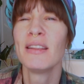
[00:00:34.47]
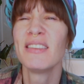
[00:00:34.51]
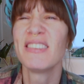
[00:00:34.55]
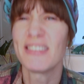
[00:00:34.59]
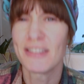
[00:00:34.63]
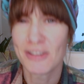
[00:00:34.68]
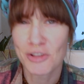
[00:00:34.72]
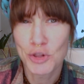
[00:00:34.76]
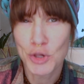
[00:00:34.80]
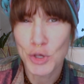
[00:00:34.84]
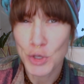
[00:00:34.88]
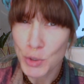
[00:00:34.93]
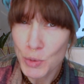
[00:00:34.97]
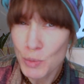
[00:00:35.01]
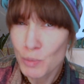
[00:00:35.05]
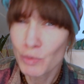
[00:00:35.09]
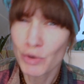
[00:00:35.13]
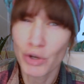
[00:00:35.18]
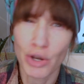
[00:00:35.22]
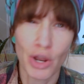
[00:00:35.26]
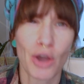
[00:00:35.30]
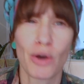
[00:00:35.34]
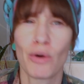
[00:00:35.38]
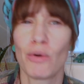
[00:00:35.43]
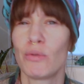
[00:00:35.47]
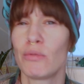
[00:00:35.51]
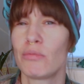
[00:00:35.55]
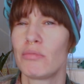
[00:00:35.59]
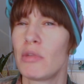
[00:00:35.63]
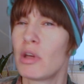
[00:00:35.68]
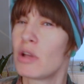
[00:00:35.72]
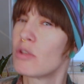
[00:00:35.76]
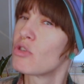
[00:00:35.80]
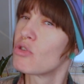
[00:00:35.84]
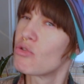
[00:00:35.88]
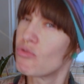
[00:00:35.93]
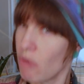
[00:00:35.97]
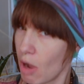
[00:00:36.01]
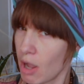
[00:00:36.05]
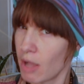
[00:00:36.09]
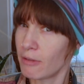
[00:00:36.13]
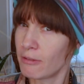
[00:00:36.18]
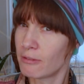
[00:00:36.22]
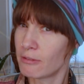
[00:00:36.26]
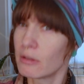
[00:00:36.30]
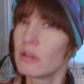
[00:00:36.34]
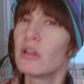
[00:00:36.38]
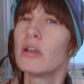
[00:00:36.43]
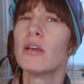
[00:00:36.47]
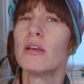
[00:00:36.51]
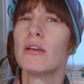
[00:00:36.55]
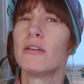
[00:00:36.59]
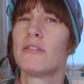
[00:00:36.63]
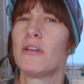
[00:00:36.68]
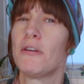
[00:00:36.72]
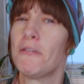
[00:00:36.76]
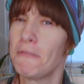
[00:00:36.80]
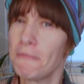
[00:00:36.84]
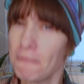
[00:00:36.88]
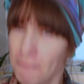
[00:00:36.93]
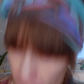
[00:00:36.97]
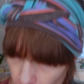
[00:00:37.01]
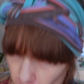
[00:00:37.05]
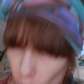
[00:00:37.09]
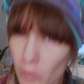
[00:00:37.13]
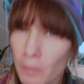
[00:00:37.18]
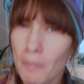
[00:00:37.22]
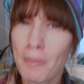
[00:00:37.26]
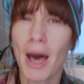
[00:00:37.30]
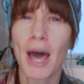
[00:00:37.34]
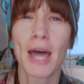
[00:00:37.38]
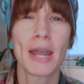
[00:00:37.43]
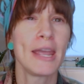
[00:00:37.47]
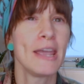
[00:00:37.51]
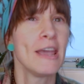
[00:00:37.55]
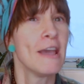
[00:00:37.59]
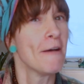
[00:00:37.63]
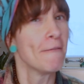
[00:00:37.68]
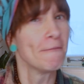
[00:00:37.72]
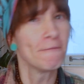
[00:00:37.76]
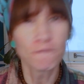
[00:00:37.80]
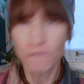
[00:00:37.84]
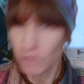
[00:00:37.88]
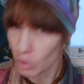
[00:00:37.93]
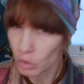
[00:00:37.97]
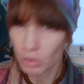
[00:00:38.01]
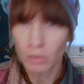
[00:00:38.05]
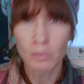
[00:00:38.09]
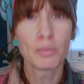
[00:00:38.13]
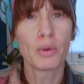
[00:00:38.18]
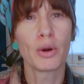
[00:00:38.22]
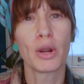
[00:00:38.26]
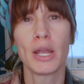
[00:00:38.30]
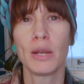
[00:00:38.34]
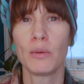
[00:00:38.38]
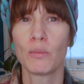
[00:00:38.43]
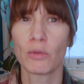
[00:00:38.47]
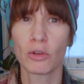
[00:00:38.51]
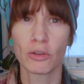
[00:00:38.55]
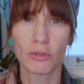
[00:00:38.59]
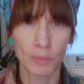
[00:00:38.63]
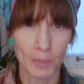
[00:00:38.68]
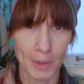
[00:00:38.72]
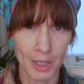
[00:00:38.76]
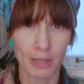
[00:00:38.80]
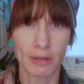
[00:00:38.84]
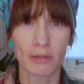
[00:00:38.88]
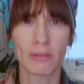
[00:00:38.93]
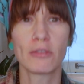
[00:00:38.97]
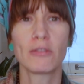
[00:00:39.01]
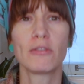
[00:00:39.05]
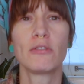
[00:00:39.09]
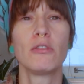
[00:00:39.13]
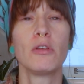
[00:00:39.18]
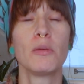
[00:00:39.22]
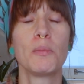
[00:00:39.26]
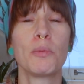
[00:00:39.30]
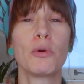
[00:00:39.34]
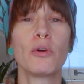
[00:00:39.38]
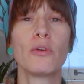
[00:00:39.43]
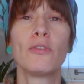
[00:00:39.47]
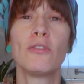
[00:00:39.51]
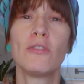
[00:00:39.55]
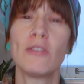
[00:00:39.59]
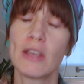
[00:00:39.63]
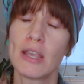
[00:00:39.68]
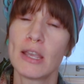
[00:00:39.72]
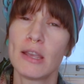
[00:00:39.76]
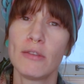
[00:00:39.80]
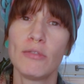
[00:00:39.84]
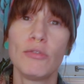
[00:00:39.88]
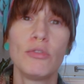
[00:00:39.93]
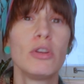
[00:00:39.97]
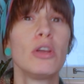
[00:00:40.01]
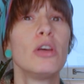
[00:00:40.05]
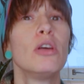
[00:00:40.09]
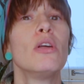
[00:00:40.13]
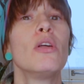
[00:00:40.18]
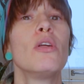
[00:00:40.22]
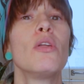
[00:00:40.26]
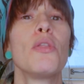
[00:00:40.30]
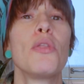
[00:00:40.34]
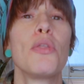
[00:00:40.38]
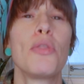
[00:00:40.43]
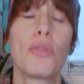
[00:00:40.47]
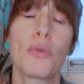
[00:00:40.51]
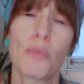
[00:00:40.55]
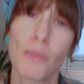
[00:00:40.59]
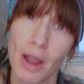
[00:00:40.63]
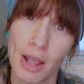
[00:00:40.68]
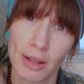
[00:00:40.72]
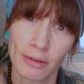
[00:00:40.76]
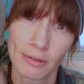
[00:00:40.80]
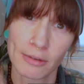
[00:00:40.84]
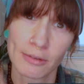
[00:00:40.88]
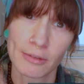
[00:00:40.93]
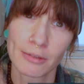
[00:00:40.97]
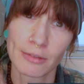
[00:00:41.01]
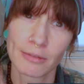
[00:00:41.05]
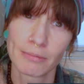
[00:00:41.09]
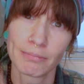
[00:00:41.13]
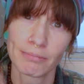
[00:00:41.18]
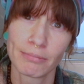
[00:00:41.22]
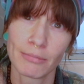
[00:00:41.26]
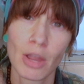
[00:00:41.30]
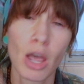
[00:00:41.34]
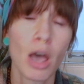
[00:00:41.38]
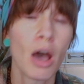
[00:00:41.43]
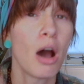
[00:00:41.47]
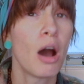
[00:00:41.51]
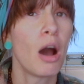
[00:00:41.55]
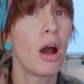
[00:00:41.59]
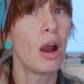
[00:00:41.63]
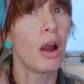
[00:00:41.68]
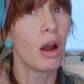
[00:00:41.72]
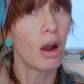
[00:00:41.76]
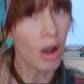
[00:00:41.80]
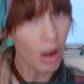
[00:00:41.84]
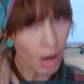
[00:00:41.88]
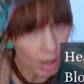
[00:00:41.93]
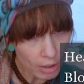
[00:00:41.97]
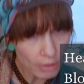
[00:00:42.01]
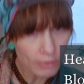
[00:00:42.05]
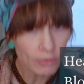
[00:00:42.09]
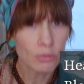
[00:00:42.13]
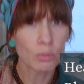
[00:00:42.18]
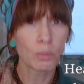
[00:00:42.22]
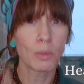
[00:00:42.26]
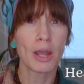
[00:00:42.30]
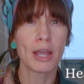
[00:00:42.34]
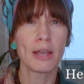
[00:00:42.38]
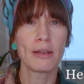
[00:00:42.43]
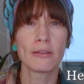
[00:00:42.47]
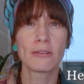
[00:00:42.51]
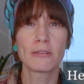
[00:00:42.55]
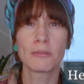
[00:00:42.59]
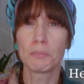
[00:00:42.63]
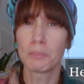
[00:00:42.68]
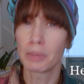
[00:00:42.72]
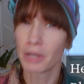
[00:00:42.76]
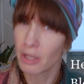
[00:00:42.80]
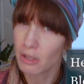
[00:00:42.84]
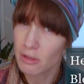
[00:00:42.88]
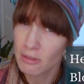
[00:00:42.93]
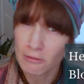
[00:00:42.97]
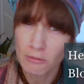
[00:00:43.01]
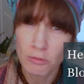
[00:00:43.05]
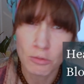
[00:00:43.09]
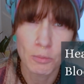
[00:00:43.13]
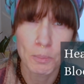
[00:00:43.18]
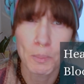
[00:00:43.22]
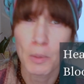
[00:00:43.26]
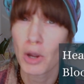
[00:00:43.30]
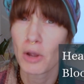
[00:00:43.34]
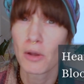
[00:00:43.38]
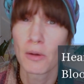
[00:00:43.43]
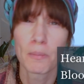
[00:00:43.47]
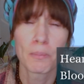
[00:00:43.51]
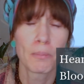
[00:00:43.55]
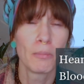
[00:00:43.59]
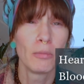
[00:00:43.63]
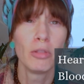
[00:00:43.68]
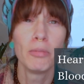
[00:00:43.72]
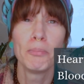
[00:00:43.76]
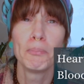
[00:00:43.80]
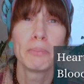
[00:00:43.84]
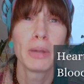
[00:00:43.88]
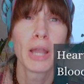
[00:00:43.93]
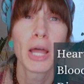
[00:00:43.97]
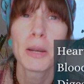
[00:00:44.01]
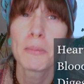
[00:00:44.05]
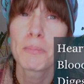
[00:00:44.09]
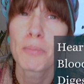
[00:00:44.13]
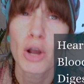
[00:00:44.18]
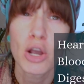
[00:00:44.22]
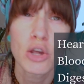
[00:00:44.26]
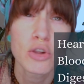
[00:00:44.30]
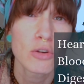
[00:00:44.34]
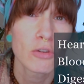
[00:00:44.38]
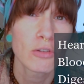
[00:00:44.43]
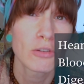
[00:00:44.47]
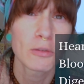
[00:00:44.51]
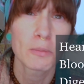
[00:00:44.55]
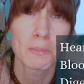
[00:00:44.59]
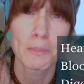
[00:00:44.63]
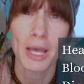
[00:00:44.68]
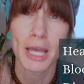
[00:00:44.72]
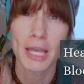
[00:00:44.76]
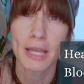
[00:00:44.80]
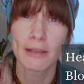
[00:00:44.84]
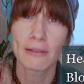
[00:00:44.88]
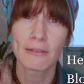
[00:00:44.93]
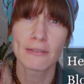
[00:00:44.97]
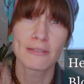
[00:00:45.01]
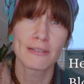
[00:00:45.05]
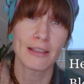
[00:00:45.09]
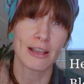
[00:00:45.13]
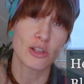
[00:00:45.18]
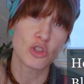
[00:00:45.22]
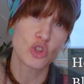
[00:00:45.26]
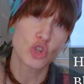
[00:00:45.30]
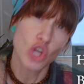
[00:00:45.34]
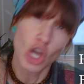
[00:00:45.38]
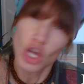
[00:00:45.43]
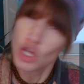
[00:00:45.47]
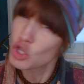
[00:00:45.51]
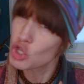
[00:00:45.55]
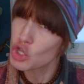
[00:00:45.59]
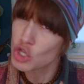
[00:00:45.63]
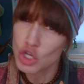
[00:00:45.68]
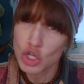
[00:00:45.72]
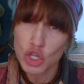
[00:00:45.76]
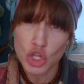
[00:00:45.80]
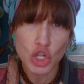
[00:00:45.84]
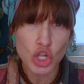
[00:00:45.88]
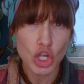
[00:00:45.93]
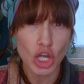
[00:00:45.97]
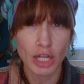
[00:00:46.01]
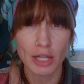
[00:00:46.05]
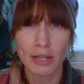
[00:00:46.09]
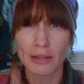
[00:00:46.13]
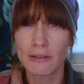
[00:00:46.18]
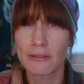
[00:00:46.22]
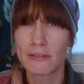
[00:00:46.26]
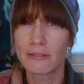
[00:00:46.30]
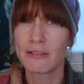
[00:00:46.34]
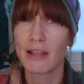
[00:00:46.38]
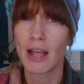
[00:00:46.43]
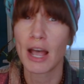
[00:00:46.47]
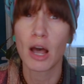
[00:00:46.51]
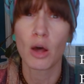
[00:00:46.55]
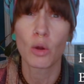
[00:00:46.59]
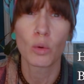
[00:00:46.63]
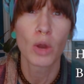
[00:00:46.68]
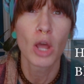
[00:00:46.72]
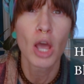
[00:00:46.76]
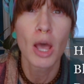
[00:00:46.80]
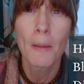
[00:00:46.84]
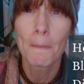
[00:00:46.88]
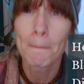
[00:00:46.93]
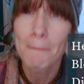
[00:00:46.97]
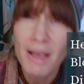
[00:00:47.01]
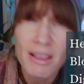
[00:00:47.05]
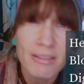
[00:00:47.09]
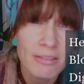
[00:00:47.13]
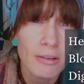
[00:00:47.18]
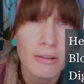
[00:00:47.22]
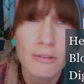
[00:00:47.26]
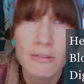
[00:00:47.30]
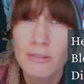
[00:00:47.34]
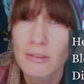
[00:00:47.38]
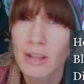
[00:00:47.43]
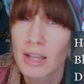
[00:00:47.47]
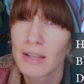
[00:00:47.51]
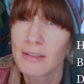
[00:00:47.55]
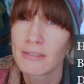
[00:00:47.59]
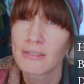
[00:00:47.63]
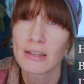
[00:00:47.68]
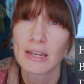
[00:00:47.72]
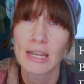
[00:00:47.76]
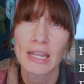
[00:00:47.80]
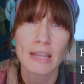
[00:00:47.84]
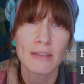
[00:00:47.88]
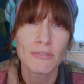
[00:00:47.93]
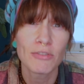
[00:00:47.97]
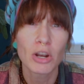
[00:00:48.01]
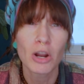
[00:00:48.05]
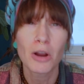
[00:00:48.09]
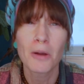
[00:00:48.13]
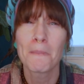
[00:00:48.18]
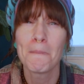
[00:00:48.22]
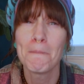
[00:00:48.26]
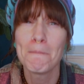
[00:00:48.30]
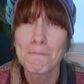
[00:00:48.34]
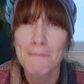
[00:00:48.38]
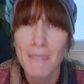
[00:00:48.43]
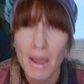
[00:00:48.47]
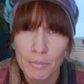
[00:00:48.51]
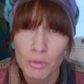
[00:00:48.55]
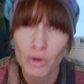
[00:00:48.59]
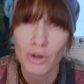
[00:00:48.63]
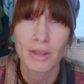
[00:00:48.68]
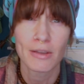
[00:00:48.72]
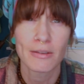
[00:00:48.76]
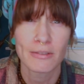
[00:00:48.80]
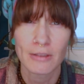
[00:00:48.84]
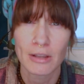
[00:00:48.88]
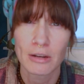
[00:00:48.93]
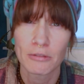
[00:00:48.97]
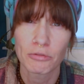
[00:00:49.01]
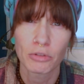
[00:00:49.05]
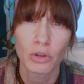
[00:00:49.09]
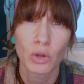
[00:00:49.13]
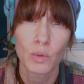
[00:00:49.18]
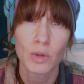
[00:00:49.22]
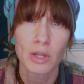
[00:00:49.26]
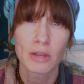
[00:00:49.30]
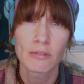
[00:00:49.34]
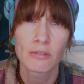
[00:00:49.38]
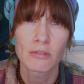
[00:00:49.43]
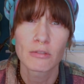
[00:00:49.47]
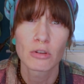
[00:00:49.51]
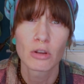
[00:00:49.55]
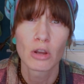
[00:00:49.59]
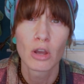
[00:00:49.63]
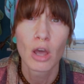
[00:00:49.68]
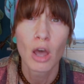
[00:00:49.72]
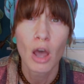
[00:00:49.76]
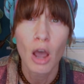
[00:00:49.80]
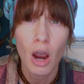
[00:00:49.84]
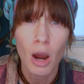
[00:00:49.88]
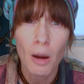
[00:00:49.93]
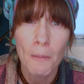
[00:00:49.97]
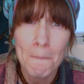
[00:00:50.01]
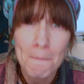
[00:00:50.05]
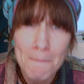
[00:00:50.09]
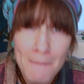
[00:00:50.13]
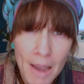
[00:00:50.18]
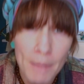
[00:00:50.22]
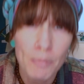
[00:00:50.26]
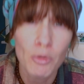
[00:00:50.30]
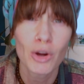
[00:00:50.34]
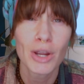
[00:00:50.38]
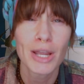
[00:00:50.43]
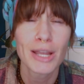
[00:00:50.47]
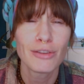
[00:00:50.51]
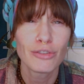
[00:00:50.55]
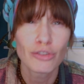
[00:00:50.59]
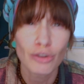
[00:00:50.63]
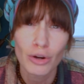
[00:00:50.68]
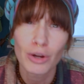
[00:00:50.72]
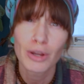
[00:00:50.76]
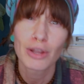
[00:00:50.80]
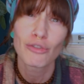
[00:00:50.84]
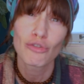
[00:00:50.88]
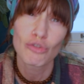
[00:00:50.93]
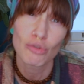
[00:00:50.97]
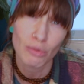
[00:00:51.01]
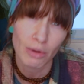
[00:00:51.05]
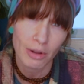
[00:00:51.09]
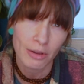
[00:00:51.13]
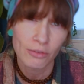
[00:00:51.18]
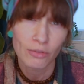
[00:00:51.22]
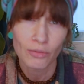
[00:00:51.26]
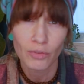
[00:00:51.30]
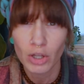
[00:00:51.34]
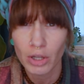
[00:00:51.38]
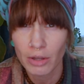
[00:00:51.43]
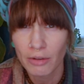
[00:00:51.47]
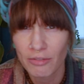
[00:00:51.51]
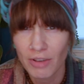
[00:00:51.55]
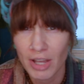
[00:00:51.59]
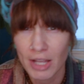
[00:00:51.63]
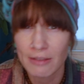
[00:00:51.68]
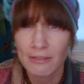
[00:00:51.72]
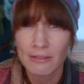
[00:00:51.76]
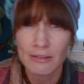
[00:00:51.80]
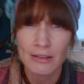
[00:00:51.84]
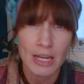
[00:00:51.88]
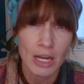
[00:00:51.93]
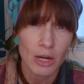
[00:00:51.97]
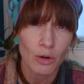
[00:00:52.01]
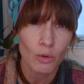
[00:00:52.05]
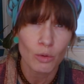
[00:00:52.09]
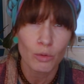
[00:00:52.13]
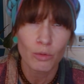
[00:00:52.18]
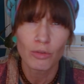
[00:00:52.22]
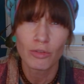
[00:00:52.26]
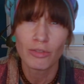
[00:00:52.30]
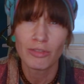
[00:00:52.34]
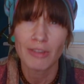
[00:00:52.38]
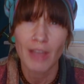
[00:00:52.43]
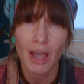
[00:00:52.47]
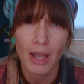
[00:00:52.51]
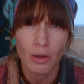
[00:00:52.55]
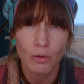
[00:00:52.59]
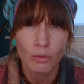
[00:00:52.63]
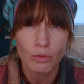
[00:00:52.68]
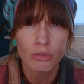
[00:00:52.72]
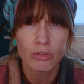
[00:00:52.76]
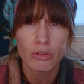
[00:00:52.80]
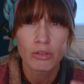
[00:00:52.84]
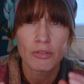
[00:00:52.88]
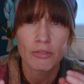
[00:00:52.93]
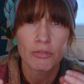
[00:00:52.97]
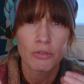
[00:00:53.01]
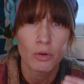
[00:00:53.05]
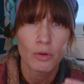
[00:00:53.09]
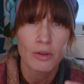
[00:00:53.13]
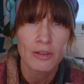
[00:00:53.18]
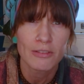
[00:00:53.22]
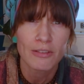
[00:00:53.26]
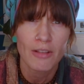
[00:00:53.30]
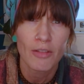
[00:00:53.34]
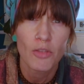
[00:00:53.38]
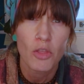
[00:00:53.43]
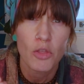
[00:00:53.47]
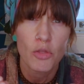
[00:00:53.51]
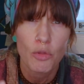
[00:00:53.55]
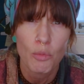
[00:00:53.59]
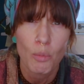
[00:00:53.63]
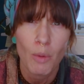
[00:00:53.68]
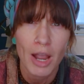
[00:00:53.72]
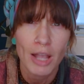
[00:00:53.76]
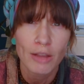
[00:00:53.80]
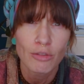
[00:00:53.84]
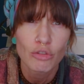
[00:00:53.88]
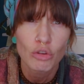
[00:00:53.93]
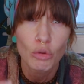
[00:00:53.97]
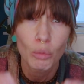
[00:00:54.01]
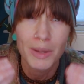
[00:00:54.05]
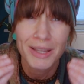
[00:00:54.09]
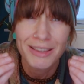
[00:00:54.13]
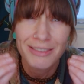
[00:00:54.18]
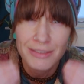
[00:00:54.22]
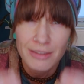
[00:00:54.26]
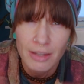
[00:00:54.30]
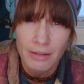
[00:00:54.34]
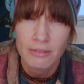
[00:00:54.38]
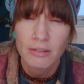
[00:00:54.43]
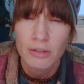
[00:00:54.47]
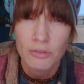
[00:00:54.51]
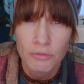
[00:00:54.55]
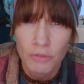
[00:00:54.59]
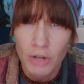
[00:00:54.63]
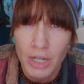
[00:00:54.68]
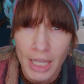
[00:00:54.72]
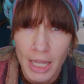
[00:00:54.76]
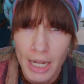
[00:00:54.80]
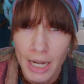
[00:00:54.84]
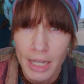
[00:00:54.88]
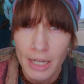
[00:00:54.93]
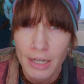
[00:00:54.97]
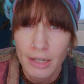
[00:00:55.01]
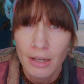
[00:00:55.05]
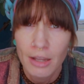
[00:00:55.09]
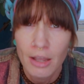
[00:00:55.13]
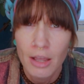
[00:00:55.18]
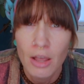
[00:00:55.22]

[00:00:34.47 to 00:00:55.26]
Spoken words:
Did you know that stress is a full body, full brain response to perceived threats? Our hearts race, blood pressure spikes, digestion shuts down, muscles tense, and even our memory is influenced. Our memory during stressful events narrows down to the focus on the threat so it doesn't forget it.